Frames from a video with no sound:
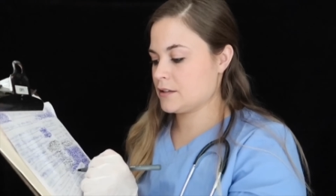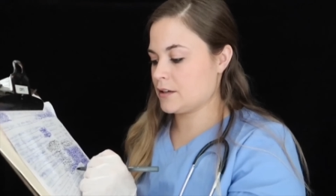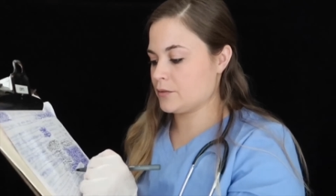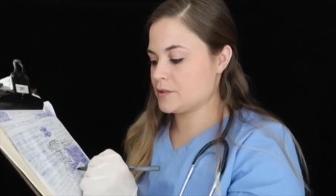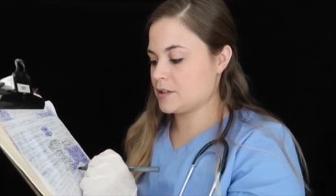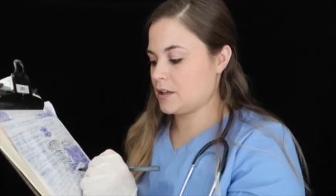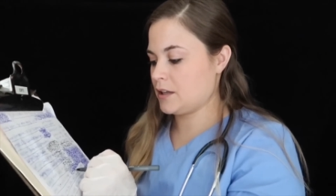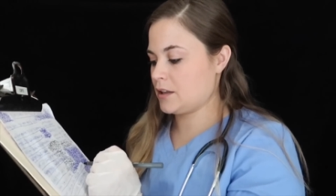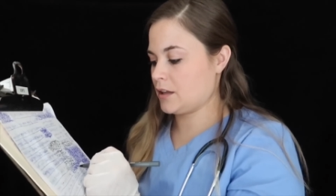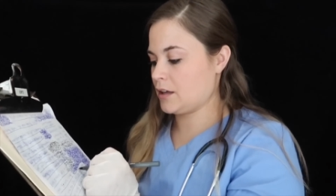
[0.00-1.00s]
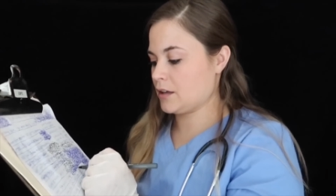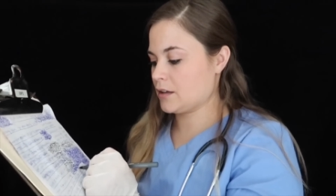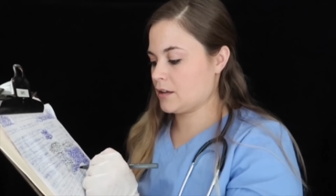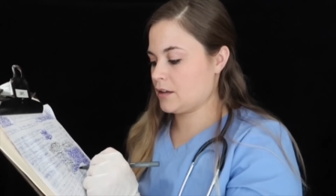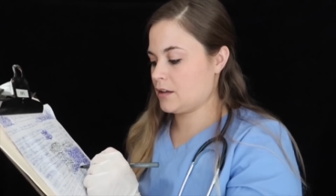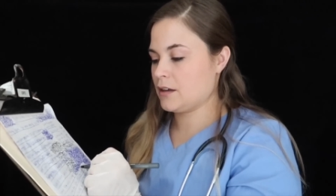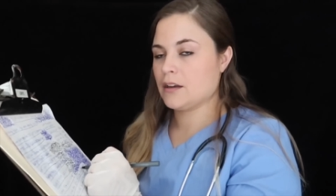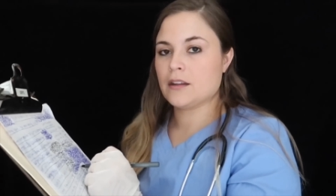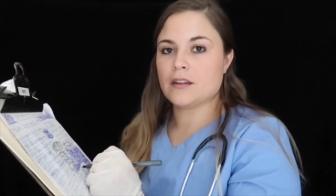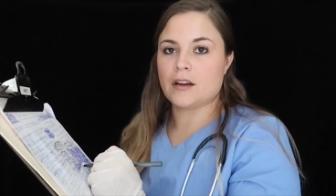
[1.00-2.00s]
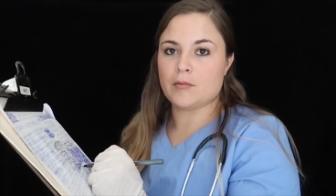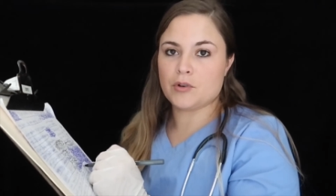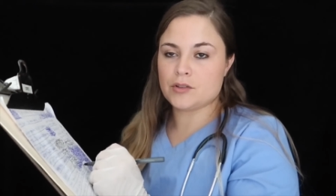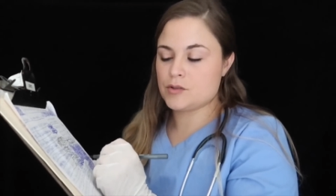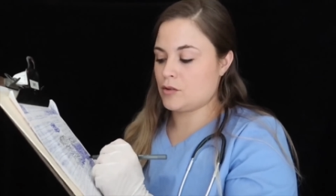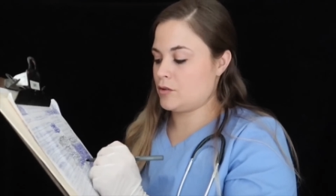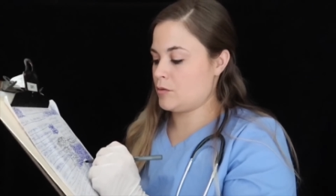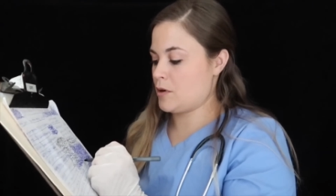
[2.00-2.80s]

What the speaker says: I don't see anything that I'm concerned